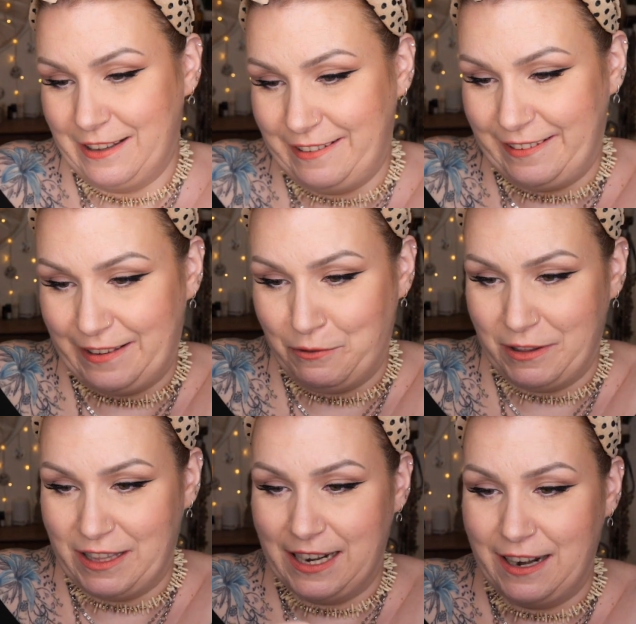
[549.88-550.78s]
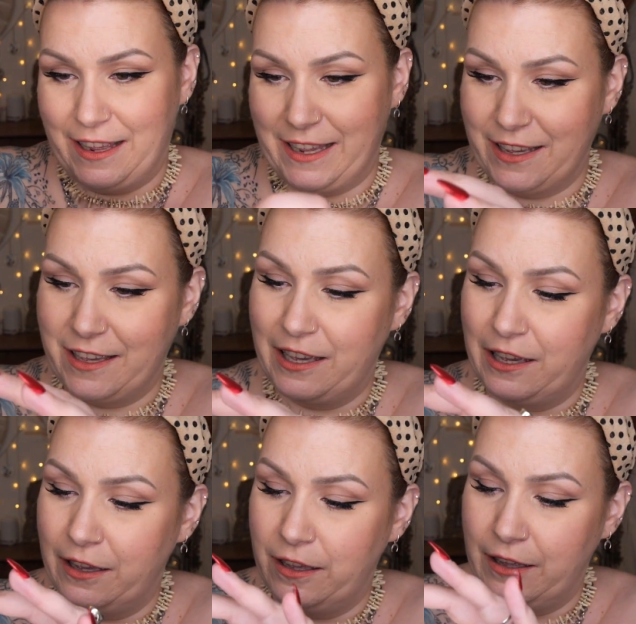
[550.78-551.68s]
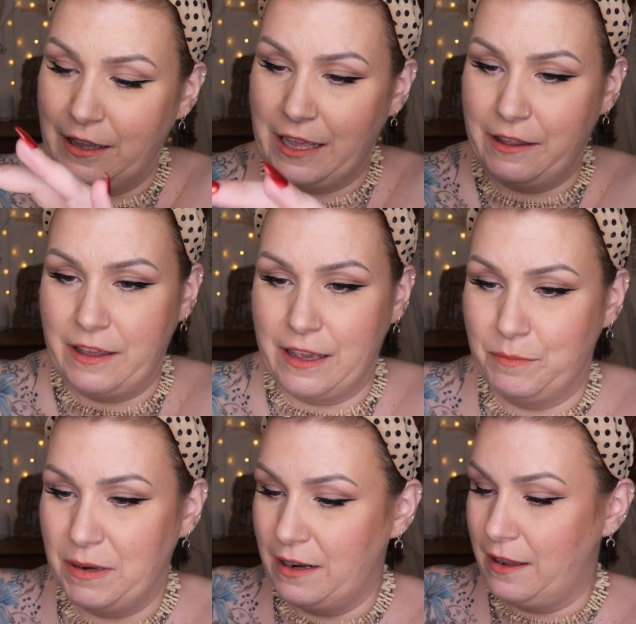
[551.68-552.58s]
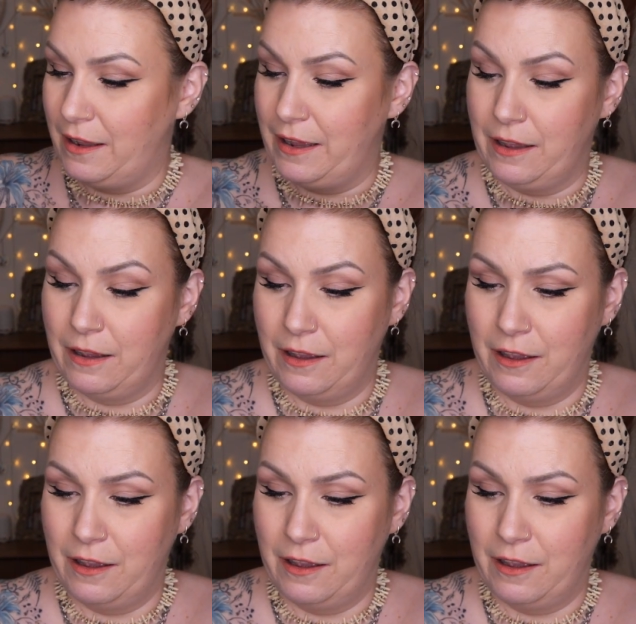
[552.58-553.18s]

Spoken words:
to see what they're like, how they apply.